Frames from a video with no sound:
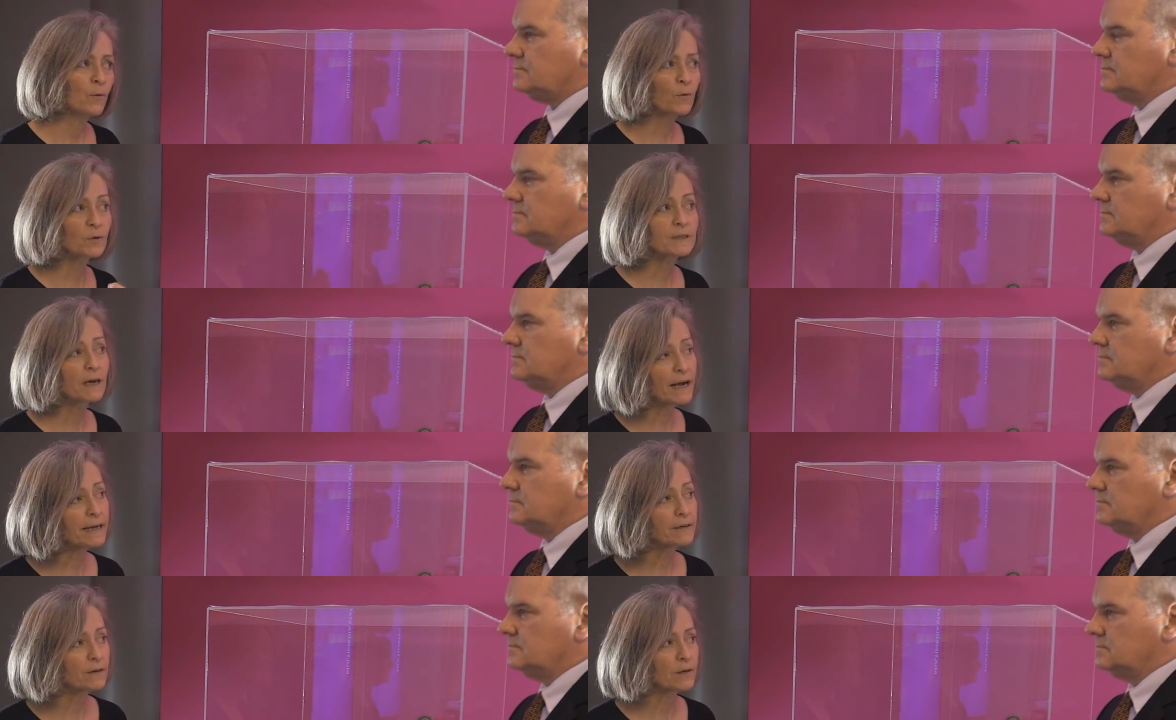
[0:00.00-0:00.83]
Speaker 1: or
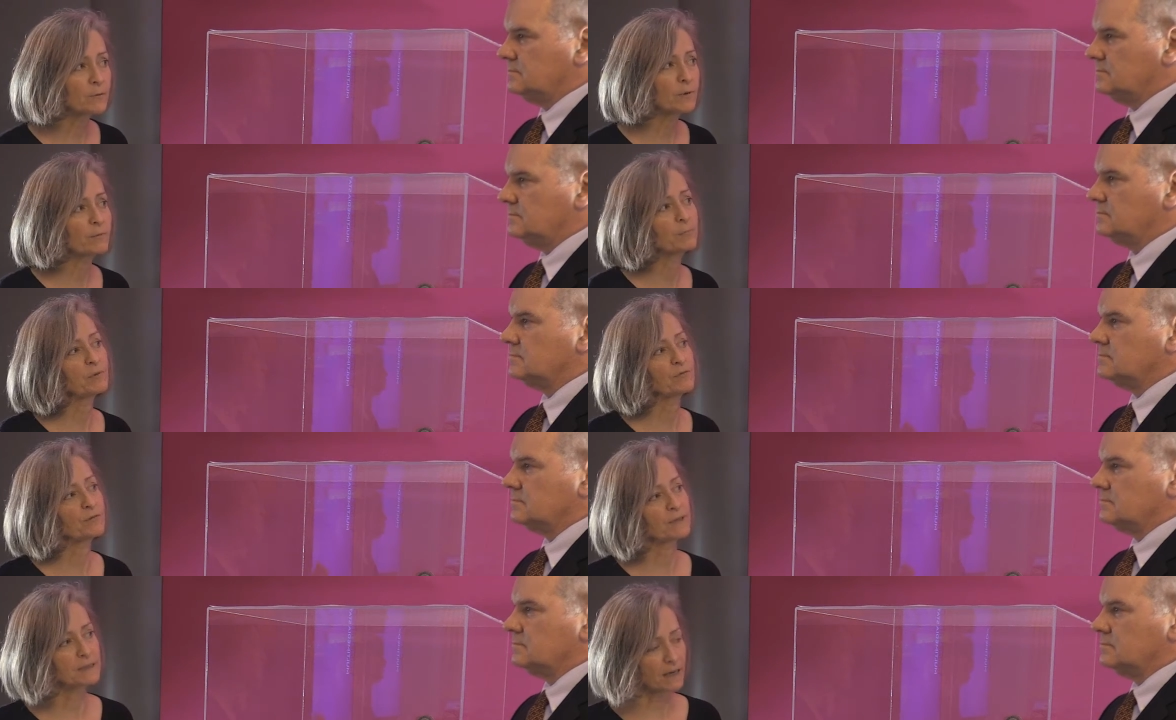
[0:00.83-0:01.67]
tie it on, we would
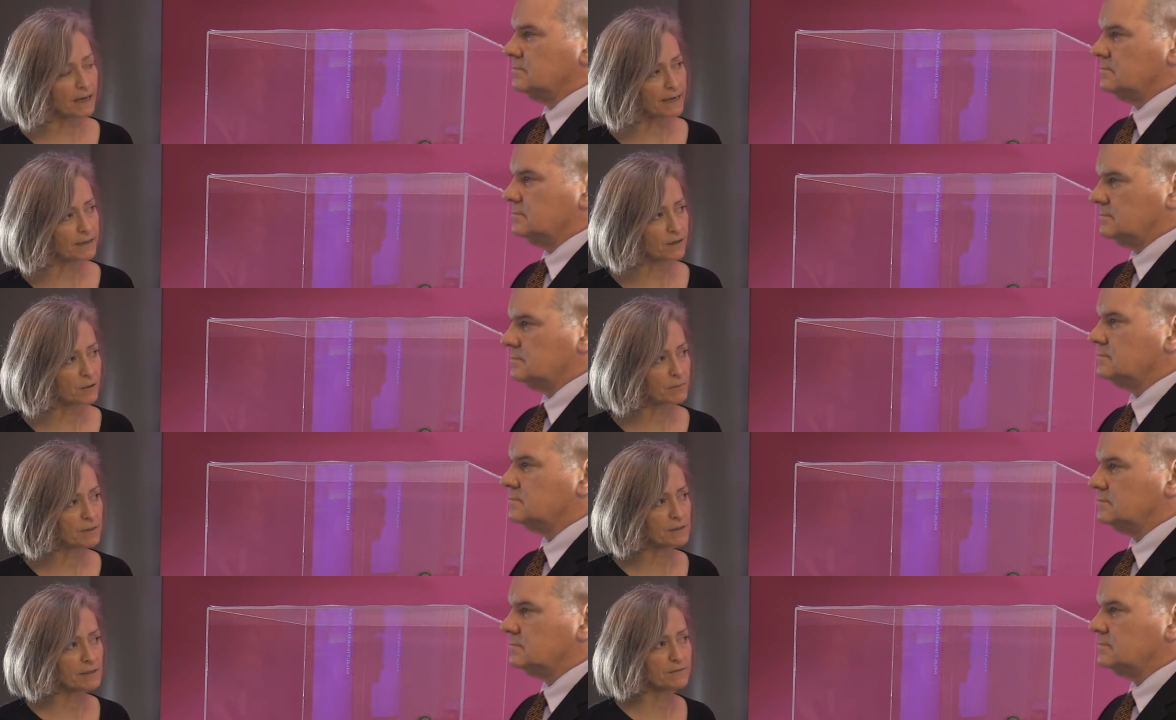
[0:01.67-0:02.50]
prefer to tie it on
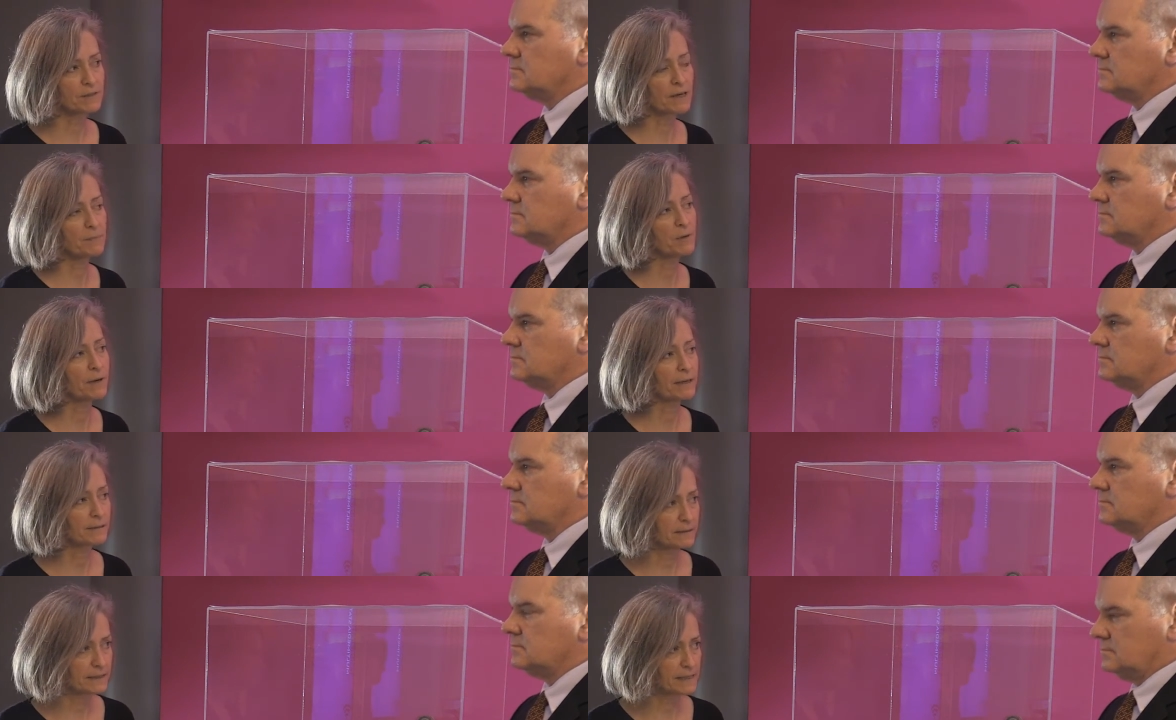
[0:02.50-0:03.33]
because every time you add
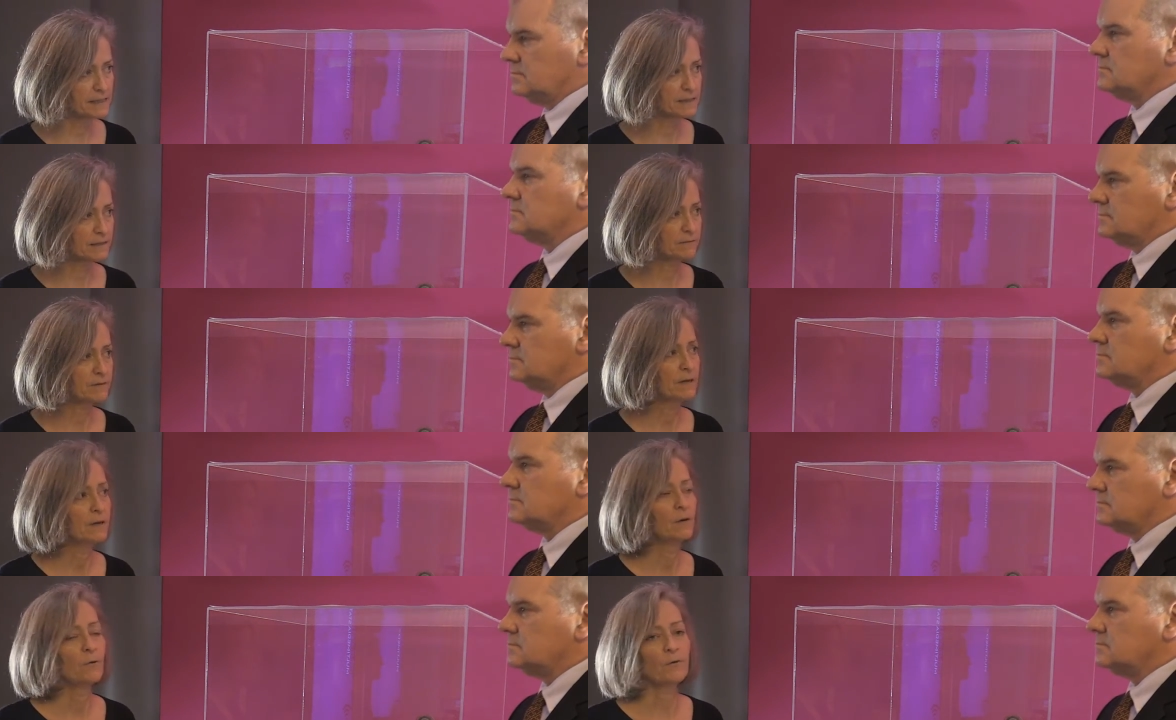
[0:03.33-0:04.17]
an adhesive
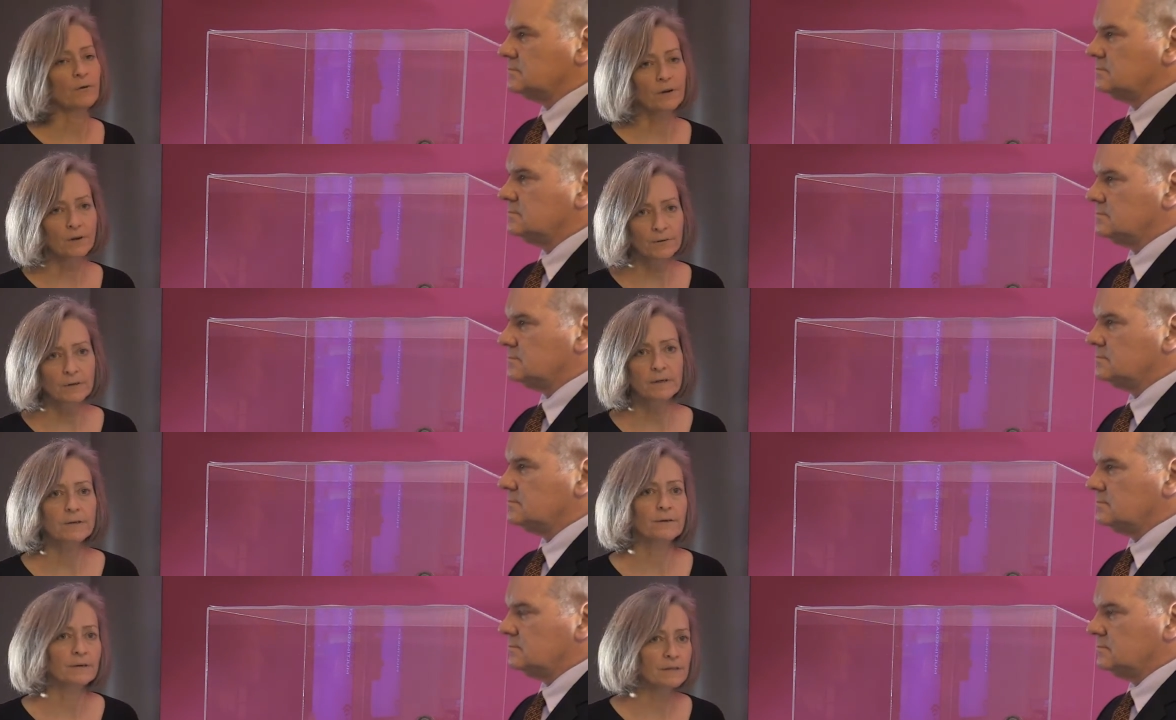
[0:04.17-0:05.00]
or a
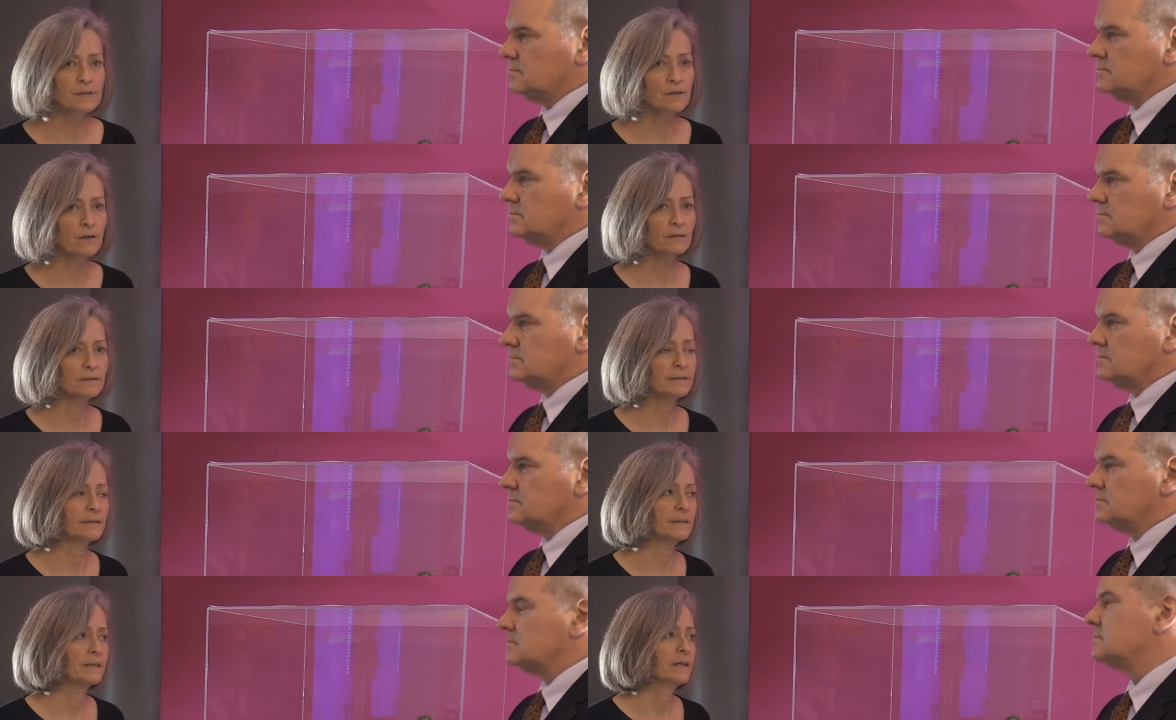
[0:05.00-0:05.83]
coating or a
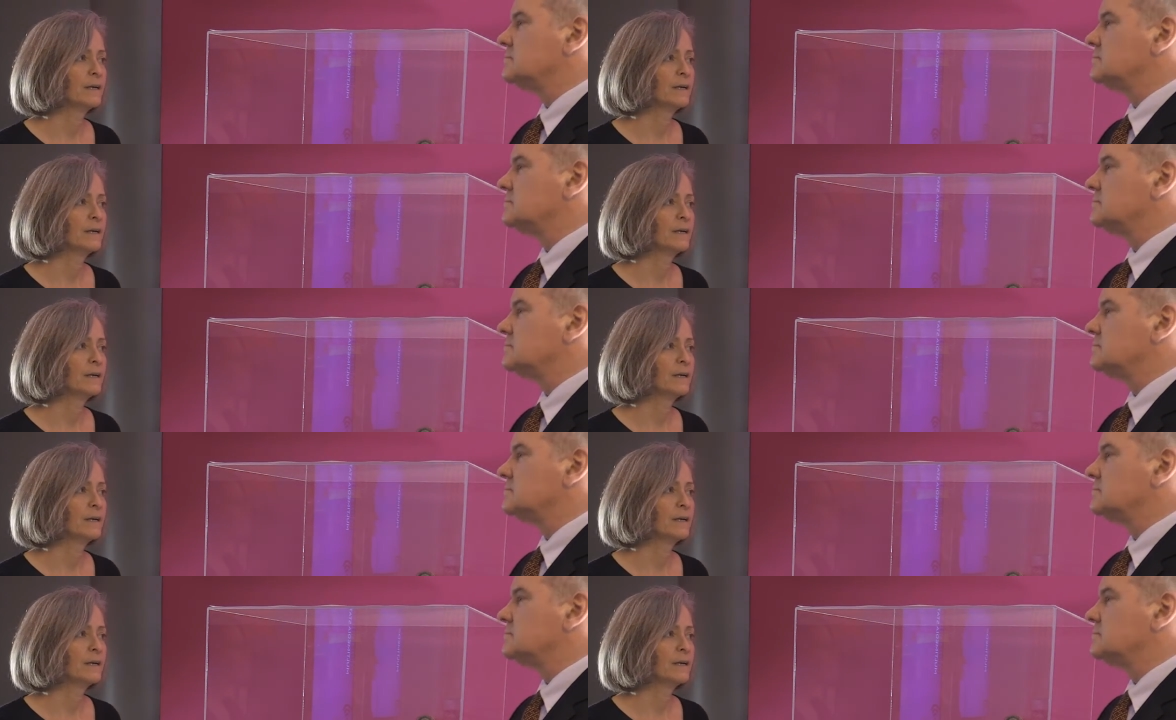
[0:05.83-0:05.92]
consolidant,